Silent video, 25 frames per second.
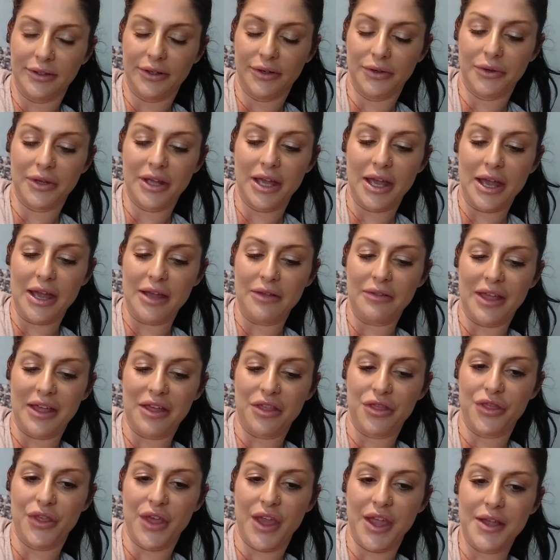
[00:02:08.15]
Okay.
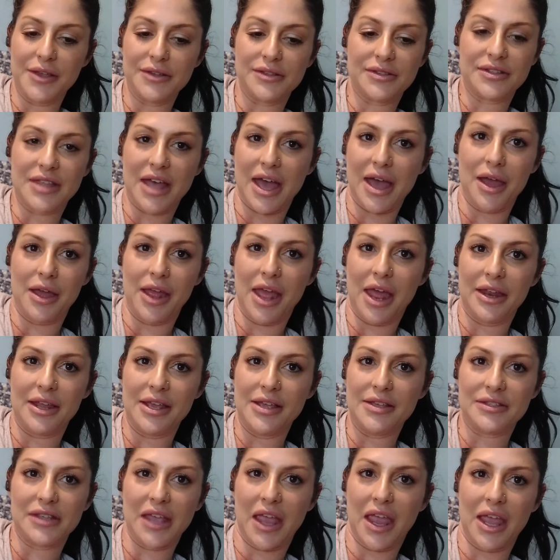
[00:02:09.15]
Like things that at
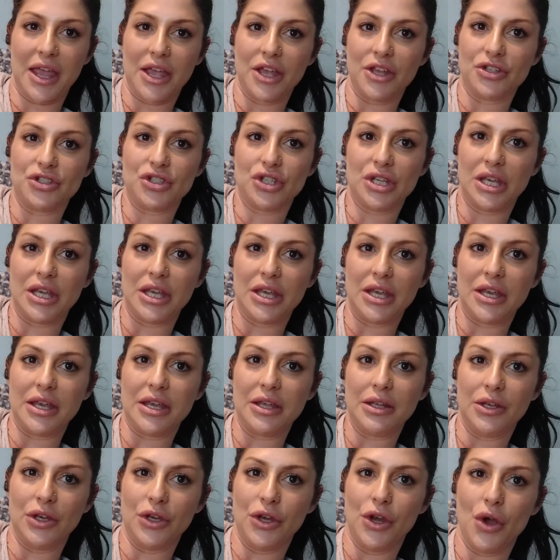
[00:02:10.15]
his age,
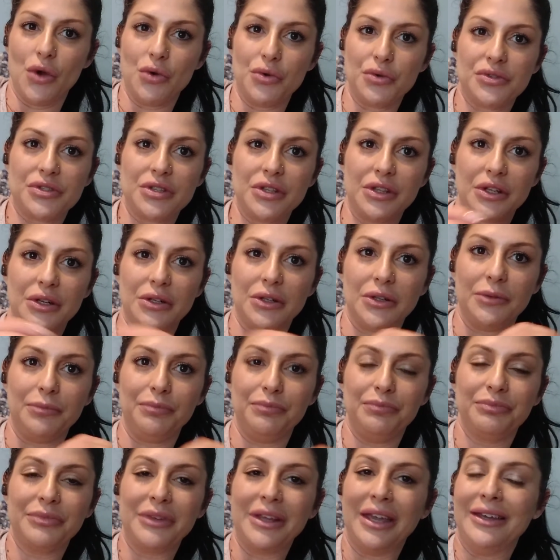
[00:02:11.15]
he knows little.
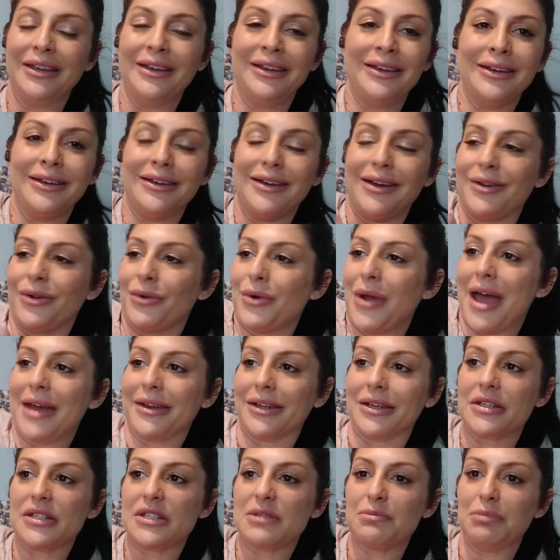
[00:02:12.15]
I don't know how to
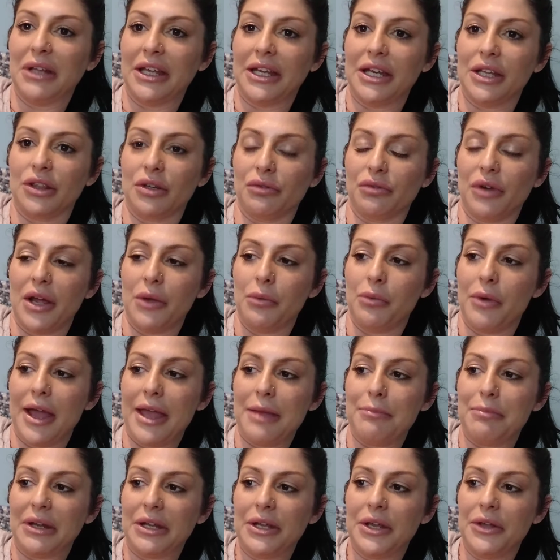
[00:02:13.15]
explain it the right
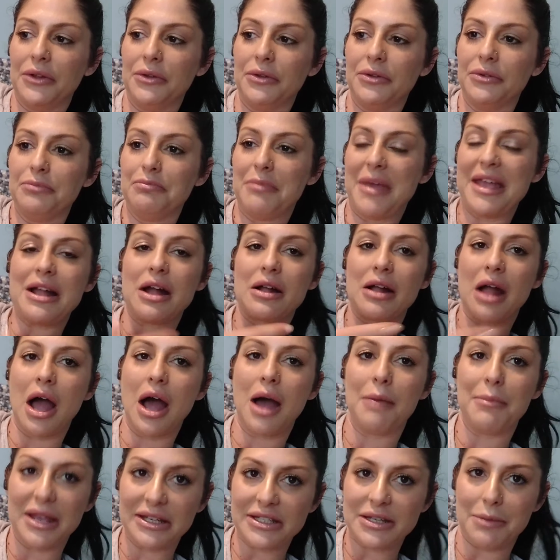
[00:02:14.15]
way, but he'll make a
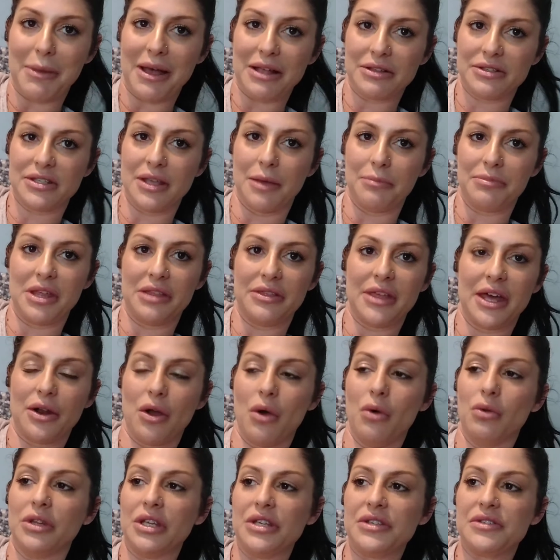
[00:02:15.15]
comment about something that
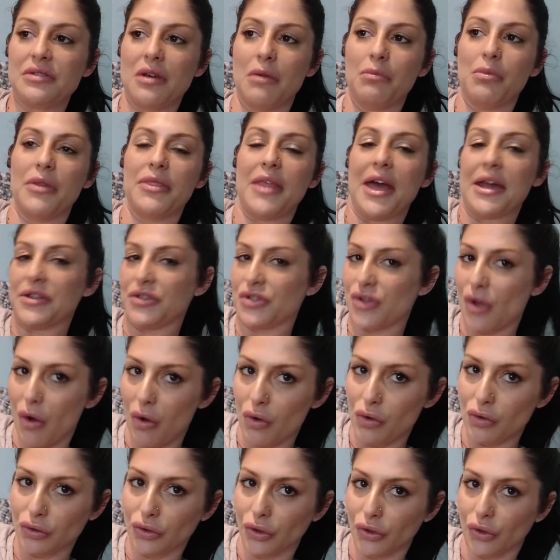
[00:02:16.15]
only someone that is
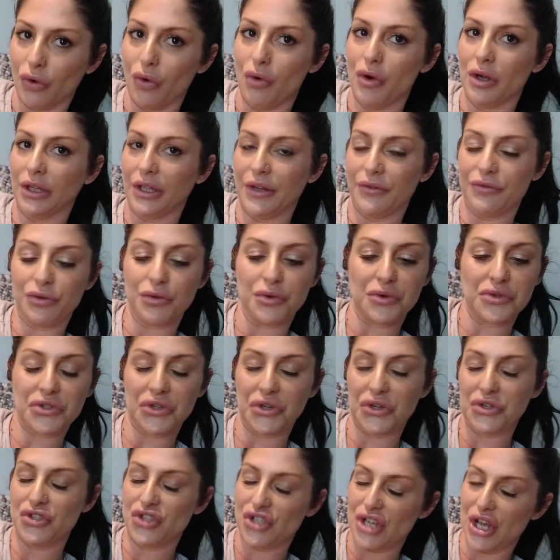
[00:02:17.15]
older or lived through a
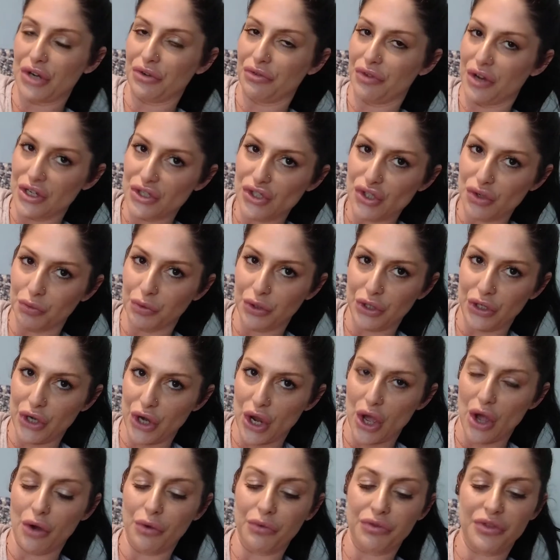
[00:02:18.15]
certain generation would
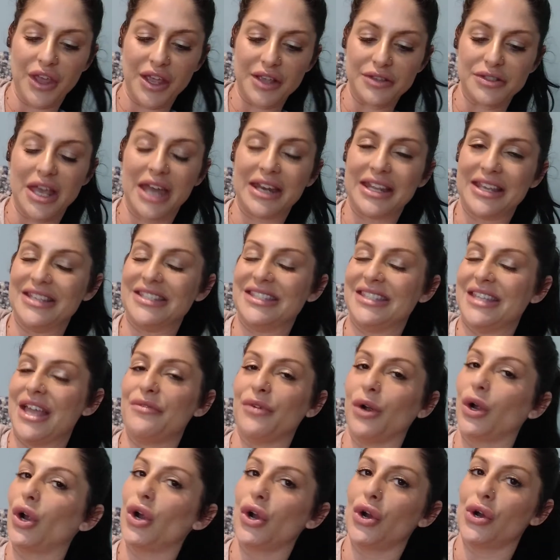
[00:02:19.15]
know, things that he's
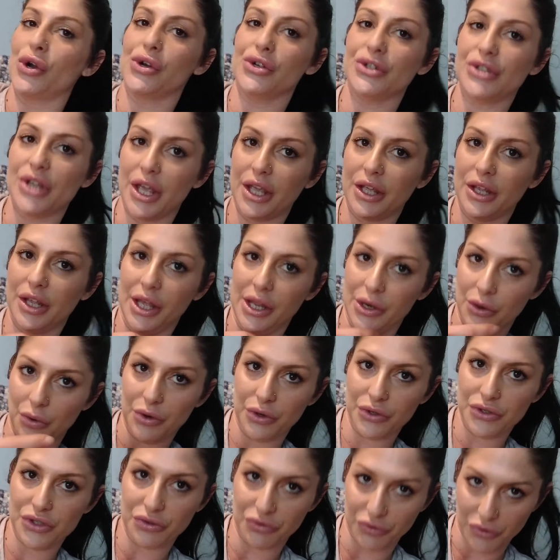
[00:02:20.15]
never heard in
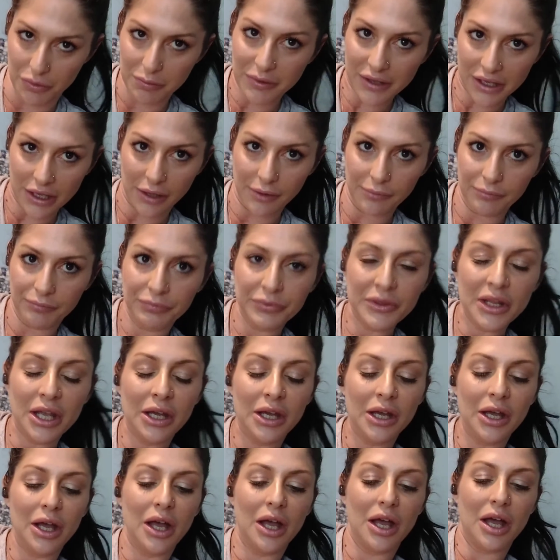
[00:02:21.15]
order to repeat.
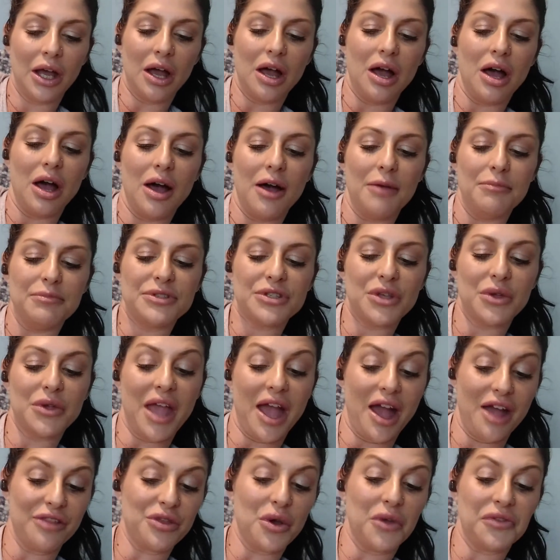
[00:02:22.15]
So
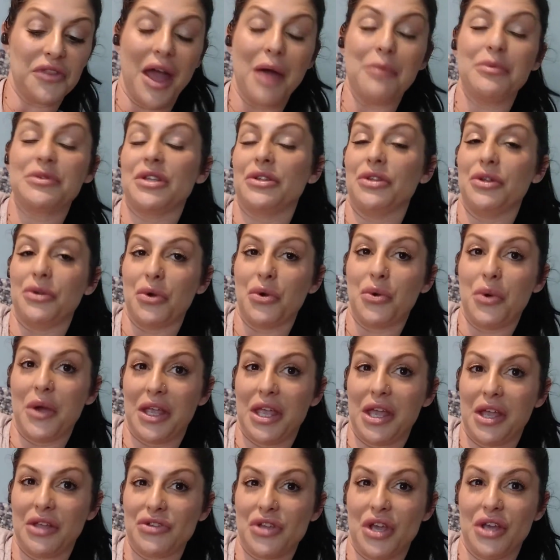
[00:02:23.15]
yeah, I thought that was a little
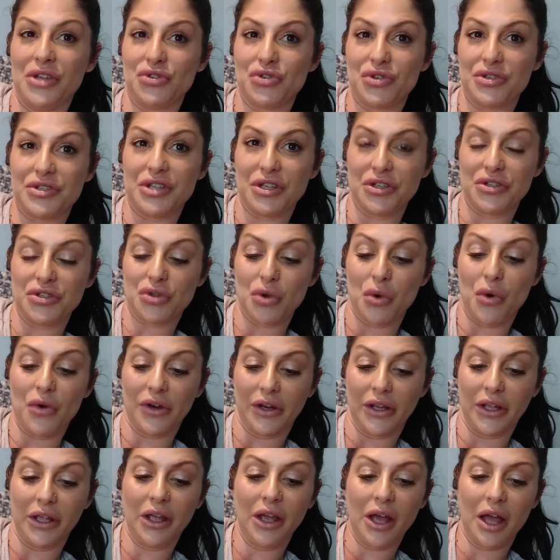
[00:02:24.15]
quick, interesting
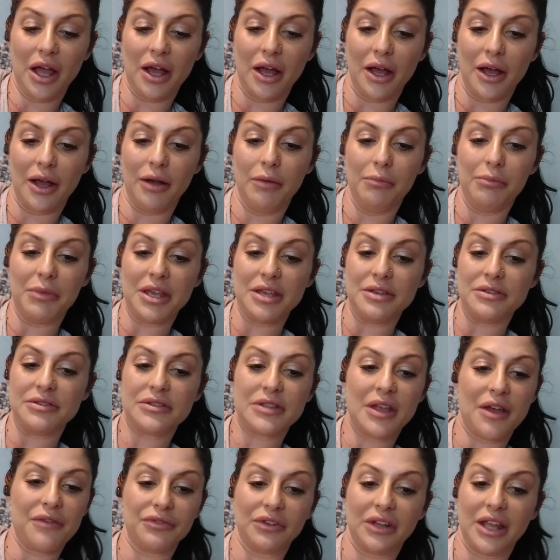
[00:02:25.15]
story. He's
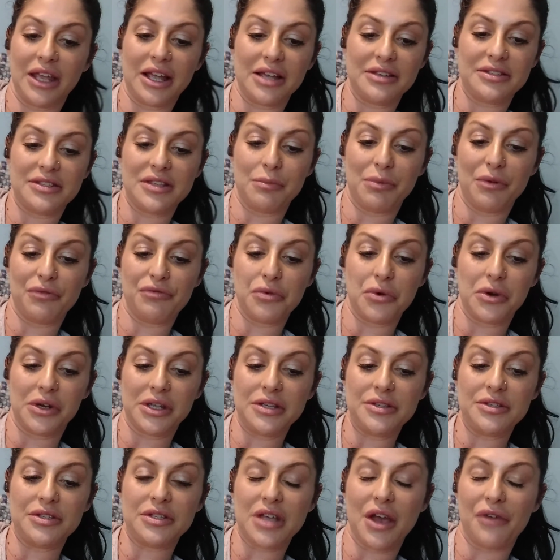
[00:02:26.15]
definitely, like I said before,
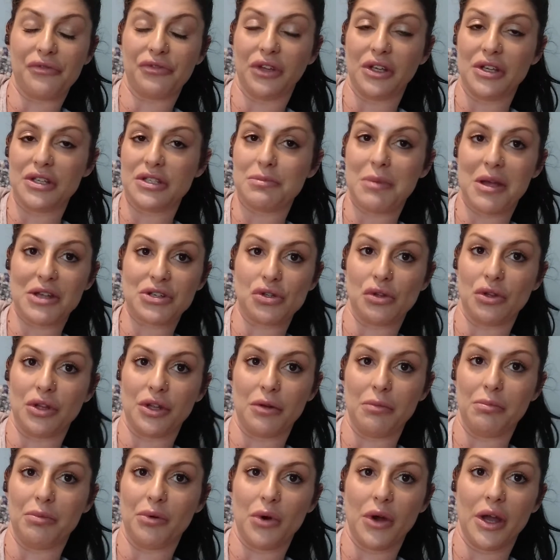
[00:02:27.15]
he's definitely a special
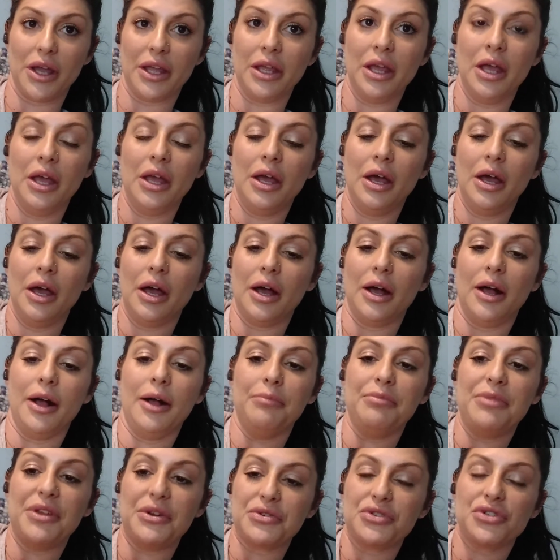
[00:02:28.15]
little boy.
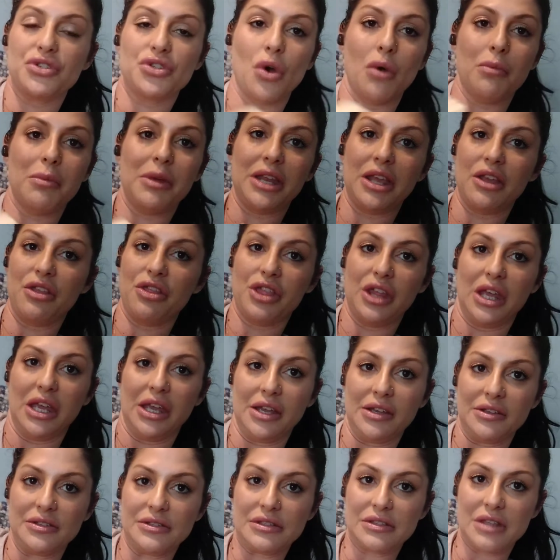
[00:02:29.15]
There's so many
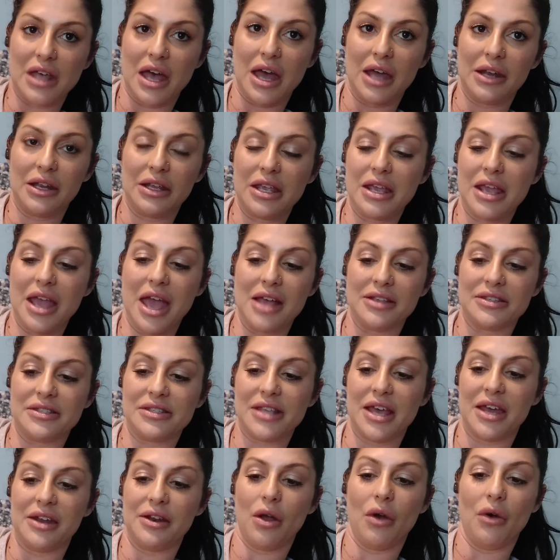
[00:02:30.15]
things that he has
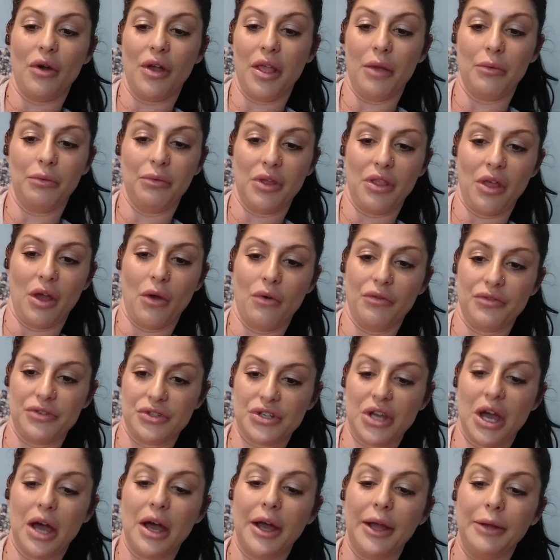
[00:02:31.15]
said over
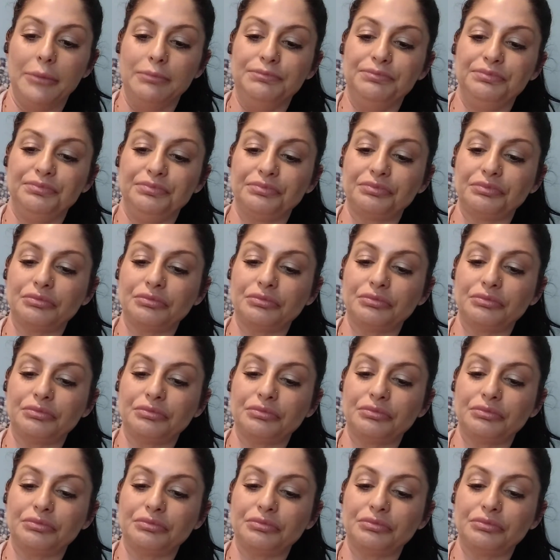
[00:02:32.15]
time.